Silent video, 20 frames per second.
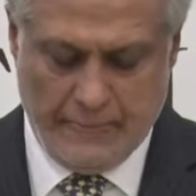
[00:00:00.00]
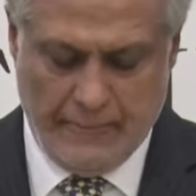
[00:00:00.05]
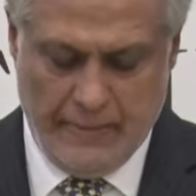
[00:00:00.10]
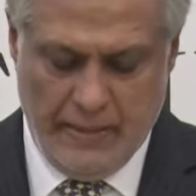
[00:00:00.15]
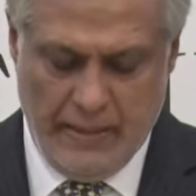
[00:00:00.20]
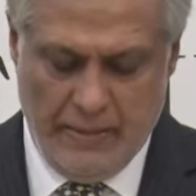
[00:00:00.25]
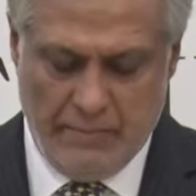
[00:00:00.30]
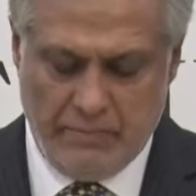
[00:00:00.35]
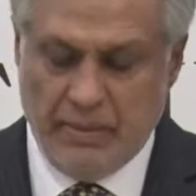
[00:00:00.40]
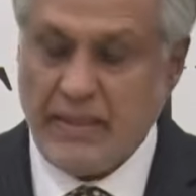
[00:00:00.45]

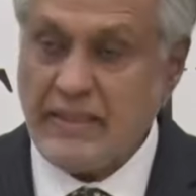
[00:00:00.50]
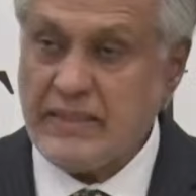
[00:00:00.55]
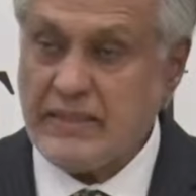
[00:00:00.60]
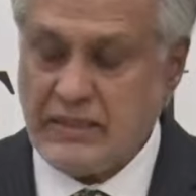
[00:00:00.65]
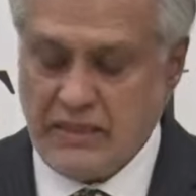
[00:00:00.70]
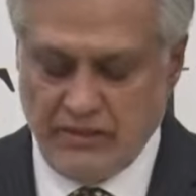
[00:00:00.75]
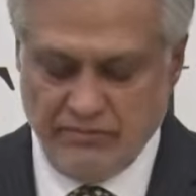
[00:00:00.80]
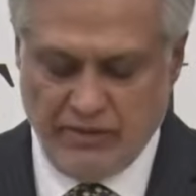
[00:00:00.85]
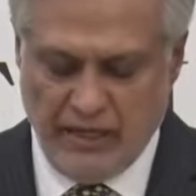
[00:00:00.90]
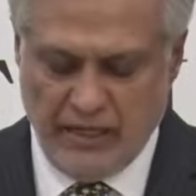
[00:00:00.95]

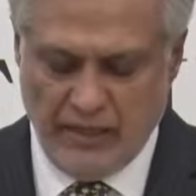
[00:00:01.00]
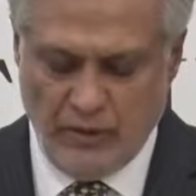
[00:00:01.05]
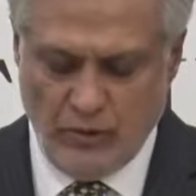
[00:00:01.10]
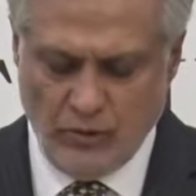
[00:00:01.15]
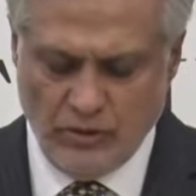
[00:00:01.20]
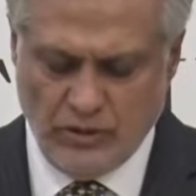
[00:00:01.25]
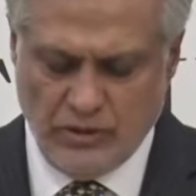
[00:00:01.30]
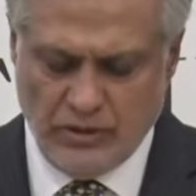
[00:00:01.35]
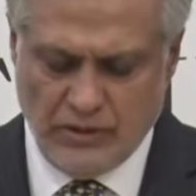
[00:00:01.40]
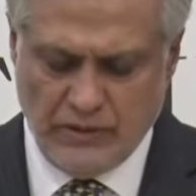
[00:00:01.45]
Pakistan
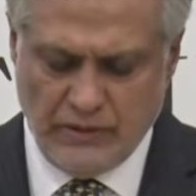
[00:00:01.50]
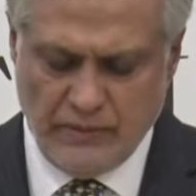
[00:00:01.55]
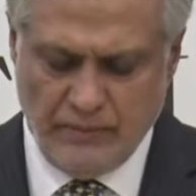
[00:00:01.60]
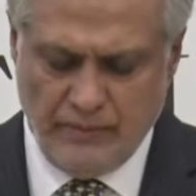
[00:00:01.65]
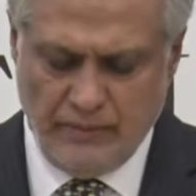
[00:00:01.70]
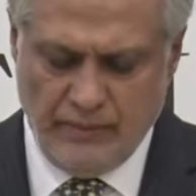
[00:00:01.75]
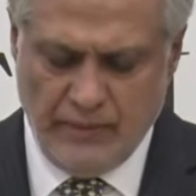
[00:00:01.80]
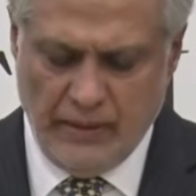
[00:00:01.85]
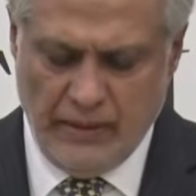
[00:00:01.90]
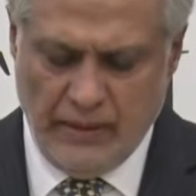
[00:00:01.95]
values
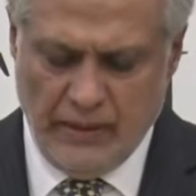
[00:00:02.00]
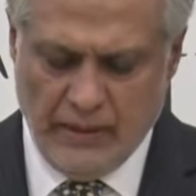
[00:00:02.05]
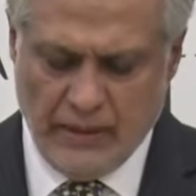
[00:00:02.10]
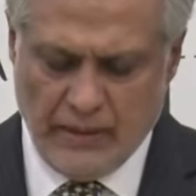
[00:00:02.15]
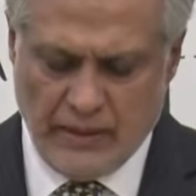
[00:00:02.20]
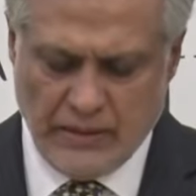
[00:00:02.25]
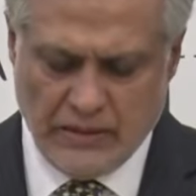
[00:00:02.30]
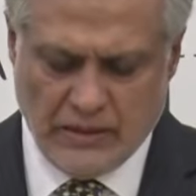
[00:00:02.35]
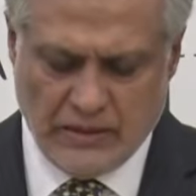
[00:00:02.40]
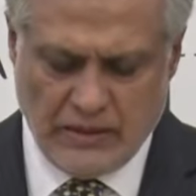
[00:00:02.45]

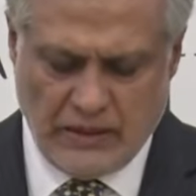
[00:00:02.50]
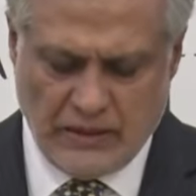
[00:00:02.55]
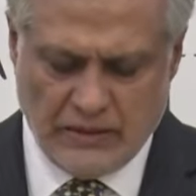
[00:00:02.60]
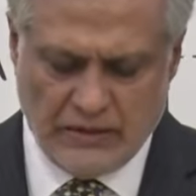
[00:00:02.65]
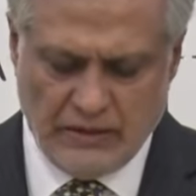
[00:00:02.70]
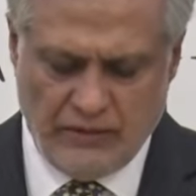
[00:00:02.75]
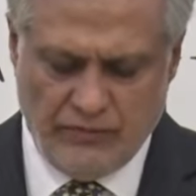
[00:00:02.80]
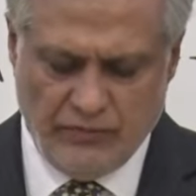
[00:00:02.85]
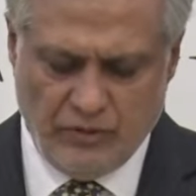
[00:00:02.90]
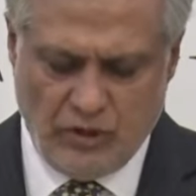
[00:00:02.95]

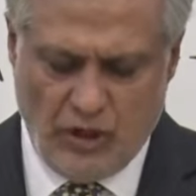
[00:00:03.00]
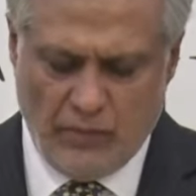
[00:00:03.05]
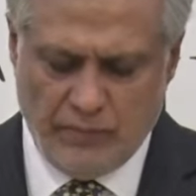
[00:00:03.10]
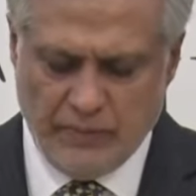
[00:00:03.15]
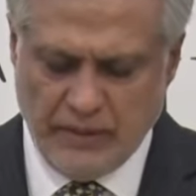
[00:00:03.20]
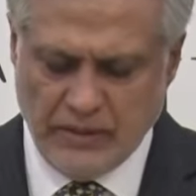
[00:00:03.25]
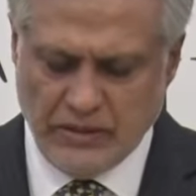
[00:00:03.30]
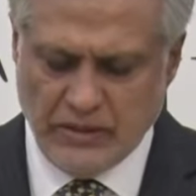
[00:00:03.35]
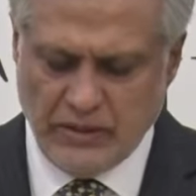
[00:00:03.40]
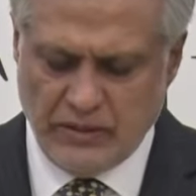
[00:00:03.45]
constructive
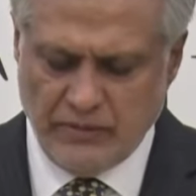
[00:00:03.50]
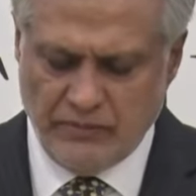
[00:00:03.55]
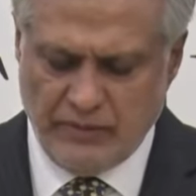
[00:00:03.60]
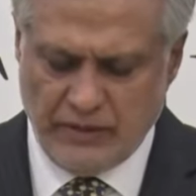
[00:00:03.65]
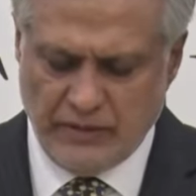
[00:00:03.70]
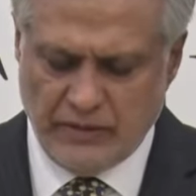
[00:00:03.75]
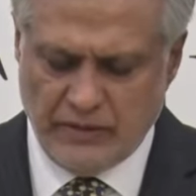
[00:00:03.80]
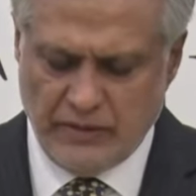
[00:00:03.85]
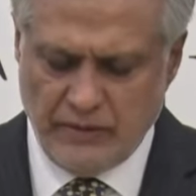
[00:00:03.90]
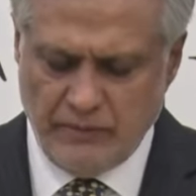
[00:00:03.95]
cooperation
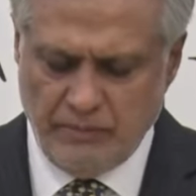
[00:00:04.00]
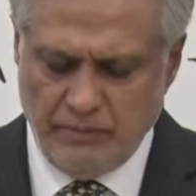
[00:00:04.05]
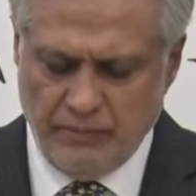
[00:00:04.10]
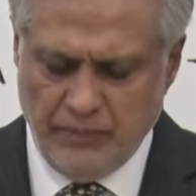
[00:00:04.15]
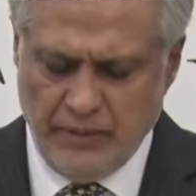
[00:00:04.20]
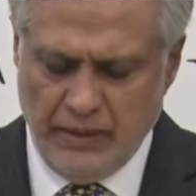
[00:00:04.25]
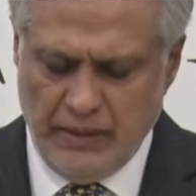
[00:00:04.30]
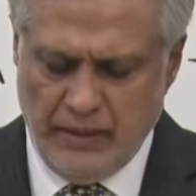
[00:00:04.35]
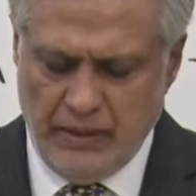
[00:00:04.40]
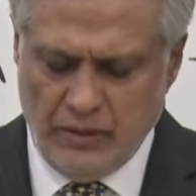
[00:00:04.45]
with
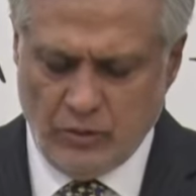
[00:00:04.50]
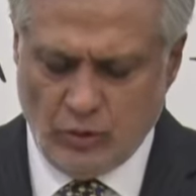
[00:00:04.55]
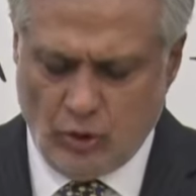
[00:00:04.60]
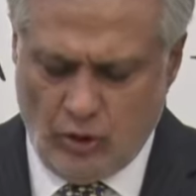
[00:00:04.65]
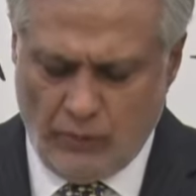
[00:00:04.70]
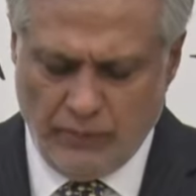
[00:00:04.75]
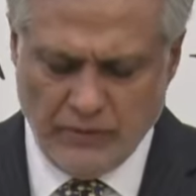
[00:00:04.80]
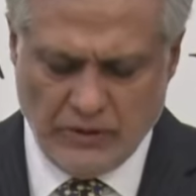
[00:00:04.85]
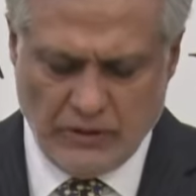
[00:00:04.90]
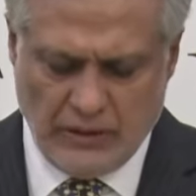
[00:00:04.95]

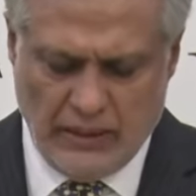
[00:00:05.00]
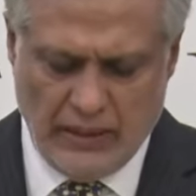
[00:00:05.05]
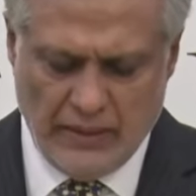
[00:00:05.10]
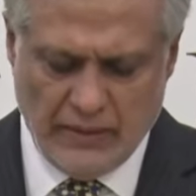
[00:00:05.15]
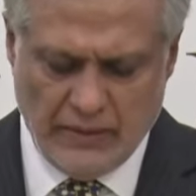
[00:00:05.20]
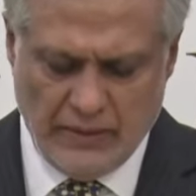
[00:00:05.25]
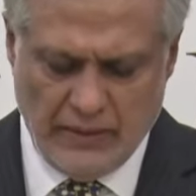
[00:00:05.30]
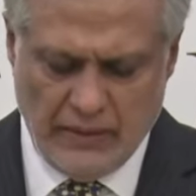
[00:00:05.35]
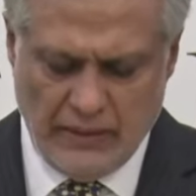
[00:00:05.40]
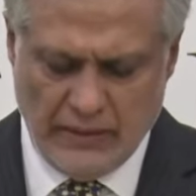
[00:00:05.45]

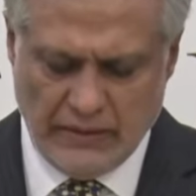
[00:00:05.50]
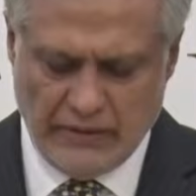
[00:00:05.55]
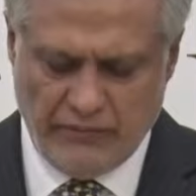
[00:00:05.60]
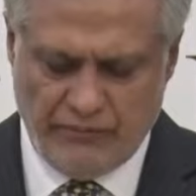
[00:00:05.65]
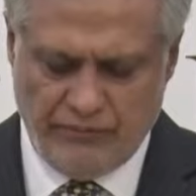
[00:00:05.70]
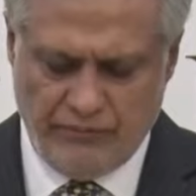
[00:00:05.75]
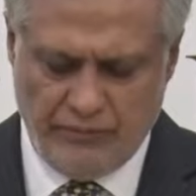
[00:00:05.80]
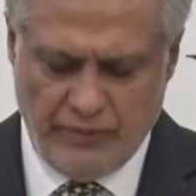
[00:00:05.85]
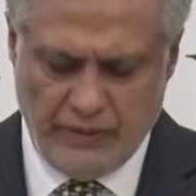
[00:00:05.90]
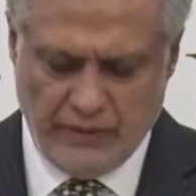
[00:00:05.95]
Turkmenistan
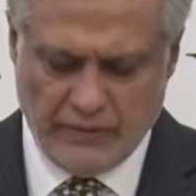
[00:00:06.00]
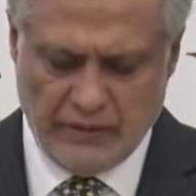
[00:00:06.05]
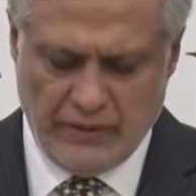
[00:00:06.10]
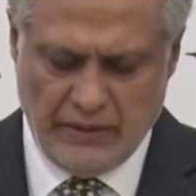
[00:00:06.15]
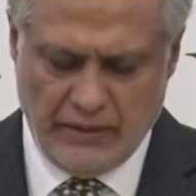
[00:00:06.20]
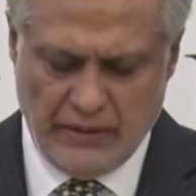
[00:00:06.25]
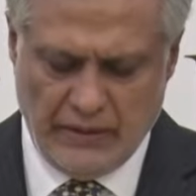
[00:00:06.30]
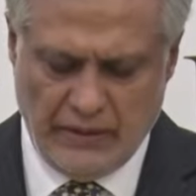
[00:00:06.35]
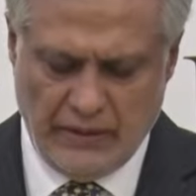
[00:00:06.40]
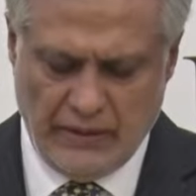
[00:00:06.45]
in
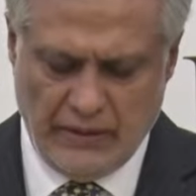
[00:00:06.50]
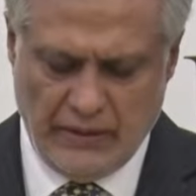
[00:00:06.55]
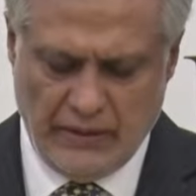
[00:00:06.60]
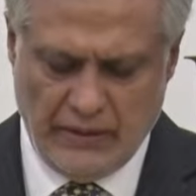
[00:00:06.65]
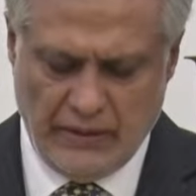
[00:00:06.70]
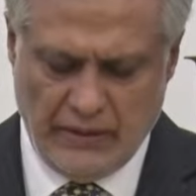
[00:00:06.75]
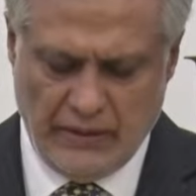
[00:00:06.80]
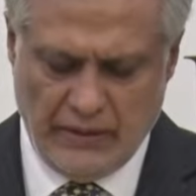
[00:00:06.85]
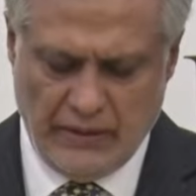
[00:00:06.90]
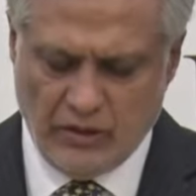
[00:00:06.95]
the
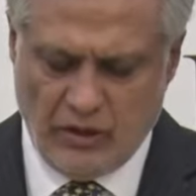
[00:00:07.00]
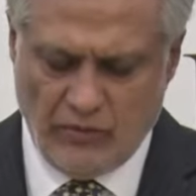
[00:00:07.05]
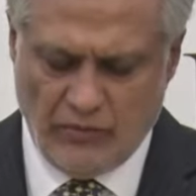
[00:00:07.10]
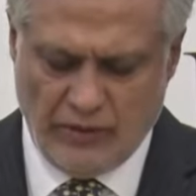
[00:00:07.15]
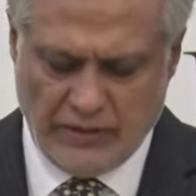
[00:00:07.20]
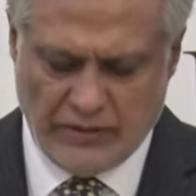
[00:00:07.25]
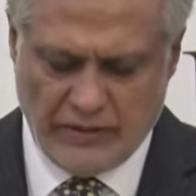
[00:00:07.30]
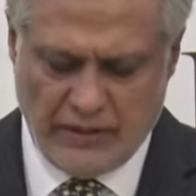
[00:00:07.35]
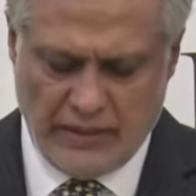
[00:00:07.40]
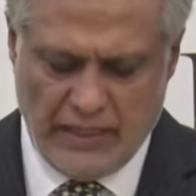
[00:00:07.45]
framework of
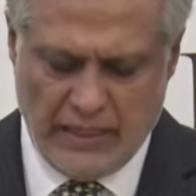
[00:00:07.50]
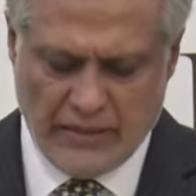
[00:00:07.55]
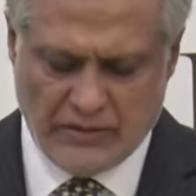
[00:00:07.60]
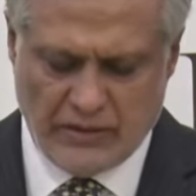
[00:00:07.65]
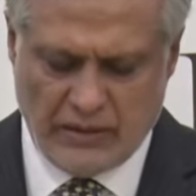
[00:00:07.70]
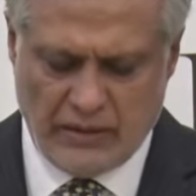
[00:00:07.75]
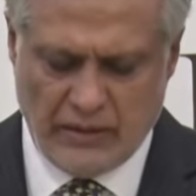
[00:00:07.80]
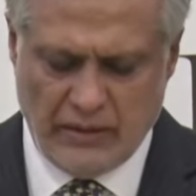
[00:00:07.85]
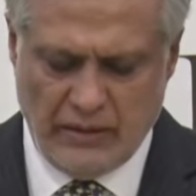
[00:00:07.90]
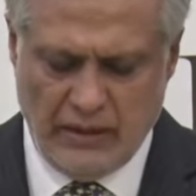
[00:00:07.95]

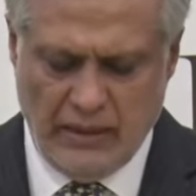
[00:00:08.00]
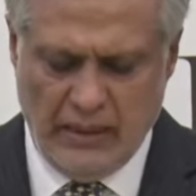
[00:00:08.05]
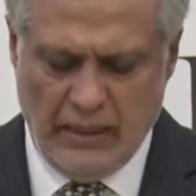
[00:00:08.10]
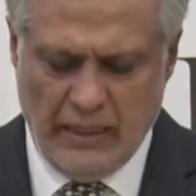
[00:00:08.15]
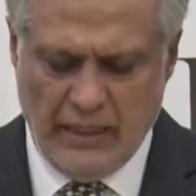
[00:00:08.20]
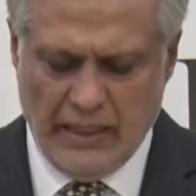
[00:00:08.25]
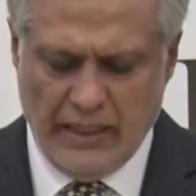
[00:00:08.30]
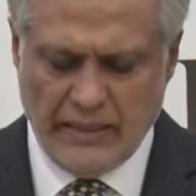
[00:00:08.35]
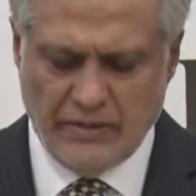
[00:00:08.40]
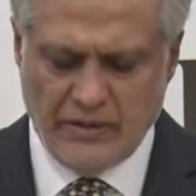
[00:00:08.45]
international
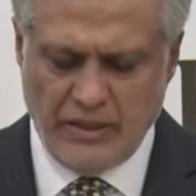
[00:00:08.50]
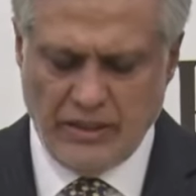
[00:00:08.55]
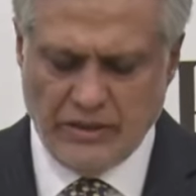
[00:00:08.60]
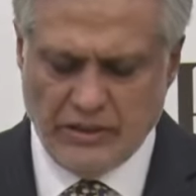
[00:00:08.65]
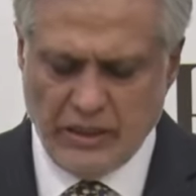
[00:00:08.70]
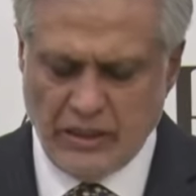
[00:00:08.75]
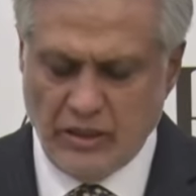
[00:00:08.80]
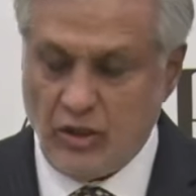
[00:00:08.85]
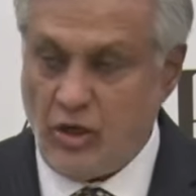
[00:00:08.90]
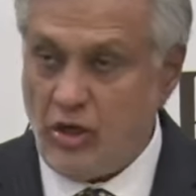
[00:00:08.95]
and
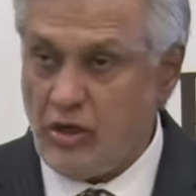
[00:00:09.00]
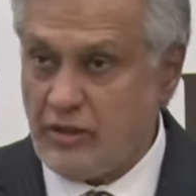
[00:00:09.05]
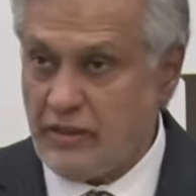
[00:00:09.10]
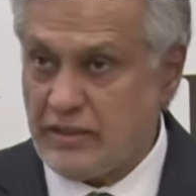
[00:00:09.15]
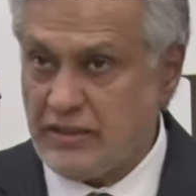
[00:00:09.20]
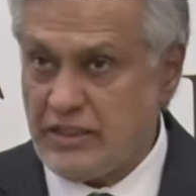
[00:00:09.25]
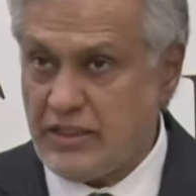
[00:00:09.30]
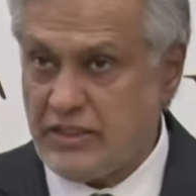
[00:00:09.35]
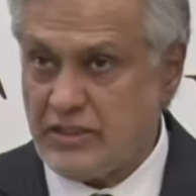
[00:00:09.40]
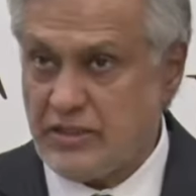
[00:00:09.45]
regional
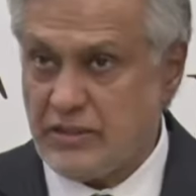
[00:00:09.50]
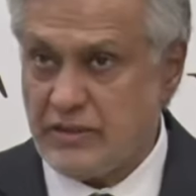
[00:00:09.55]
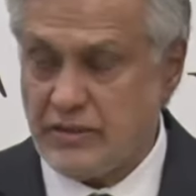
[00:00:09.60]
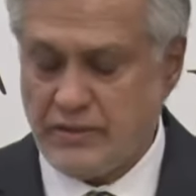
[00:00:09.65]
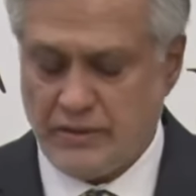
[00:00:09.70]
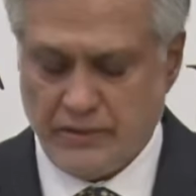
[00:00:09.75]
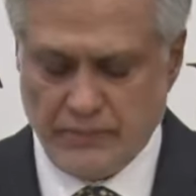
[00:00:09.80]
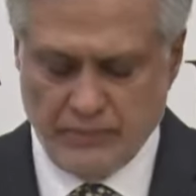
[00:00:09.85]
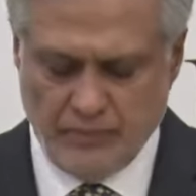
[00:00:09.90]
organizations.